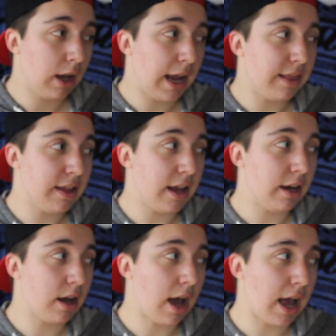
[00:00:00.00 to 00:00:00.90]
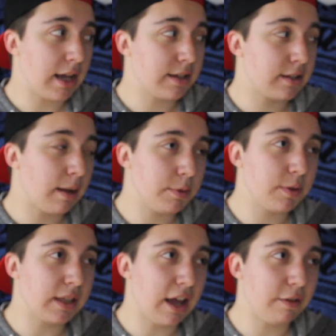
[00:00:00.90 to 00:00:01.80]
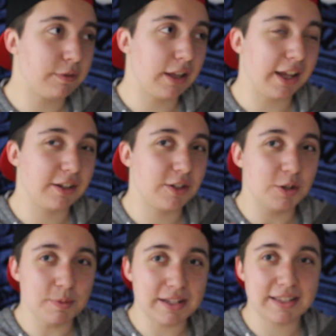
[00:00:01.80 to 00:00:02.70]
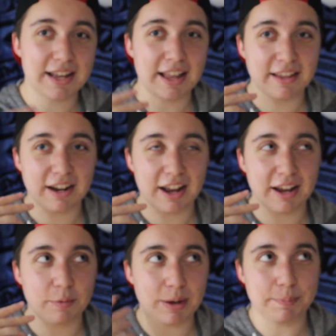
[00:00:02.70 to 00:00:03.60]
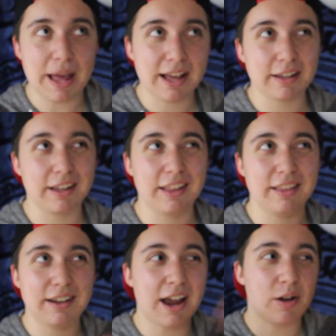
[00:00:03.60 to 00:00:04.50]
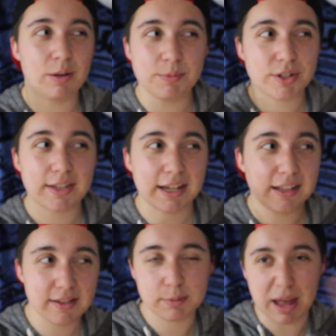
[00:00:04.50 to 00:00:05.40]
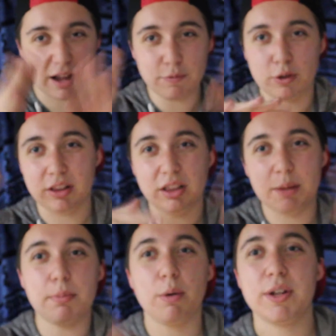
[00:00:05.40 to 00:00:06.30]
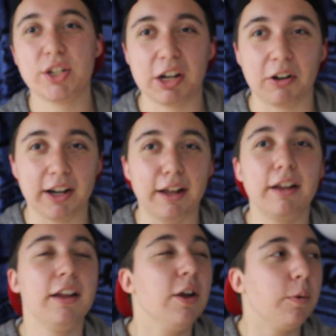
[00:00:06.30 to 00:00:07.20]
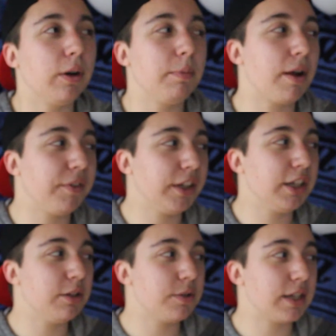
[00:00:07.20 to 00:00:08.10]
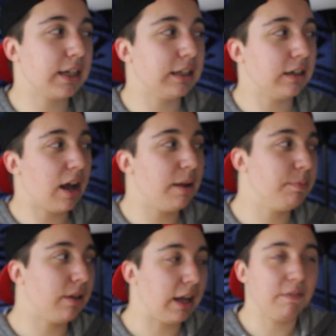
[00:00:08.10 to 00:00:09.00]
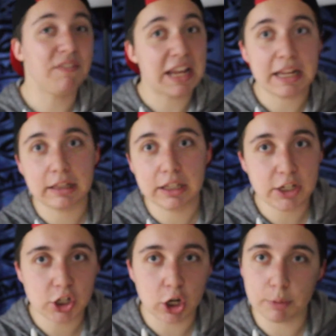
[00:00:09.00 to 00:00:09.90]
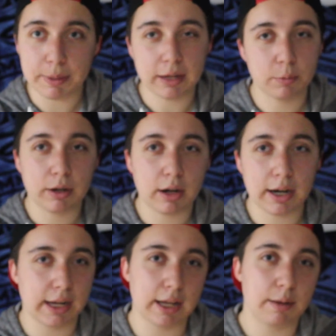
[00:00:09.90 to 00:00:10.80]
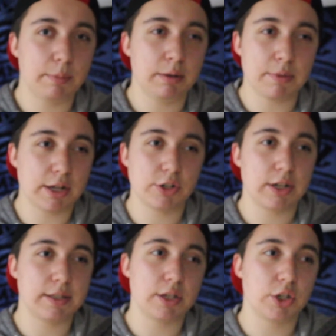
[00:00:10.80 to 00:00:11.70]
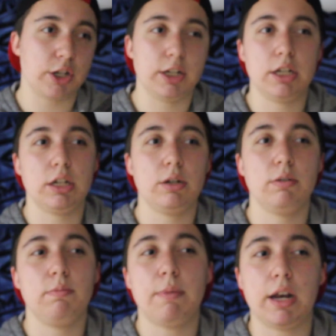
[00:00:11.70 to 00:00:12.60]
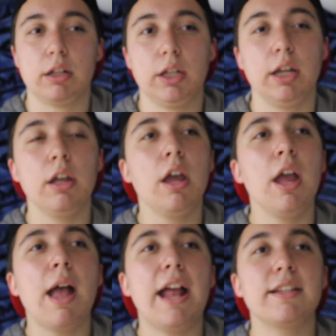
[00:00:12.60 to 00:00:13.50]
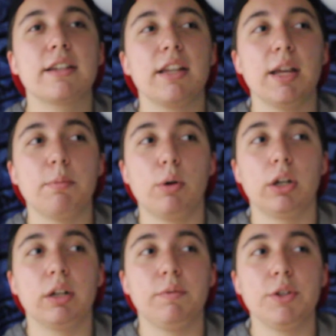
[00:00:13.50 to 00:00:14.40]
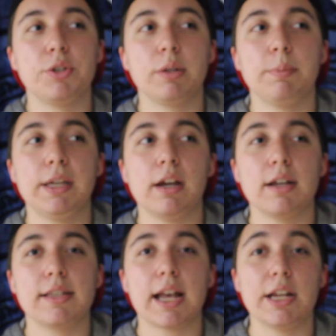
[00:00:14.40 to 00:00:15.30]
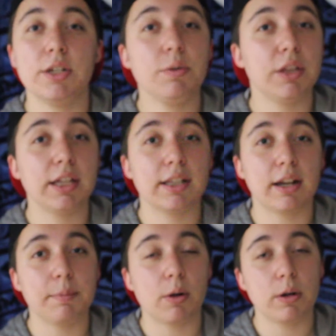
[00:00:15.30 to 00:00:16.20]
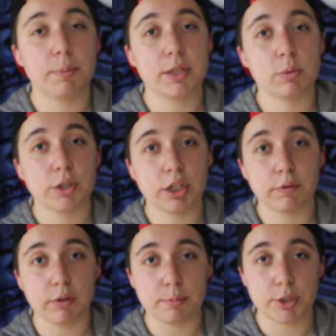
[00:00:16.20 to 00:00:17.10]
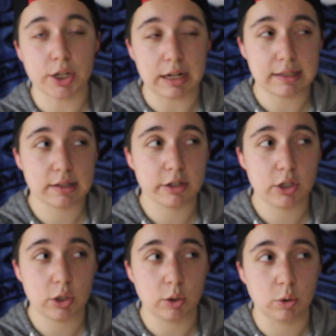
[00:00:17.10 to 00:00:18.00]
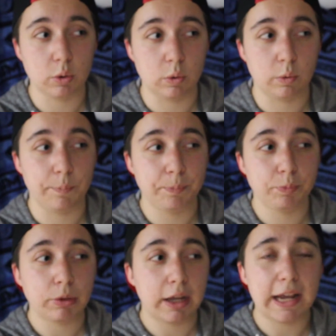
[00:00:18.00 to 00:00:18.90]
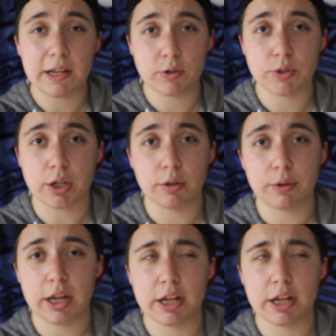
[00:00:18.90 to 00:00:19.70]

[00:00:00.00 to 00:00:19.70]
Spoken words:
And then I stopped doing that for like 2 months, and then I went back, and now I'm just like in this back and forth limbo-ish area where I'm not really using it. I'm like vaguely terming where I am in my transition medically, and it's going to get more confusing because I do think that I'm going to be switching from shots to Androgel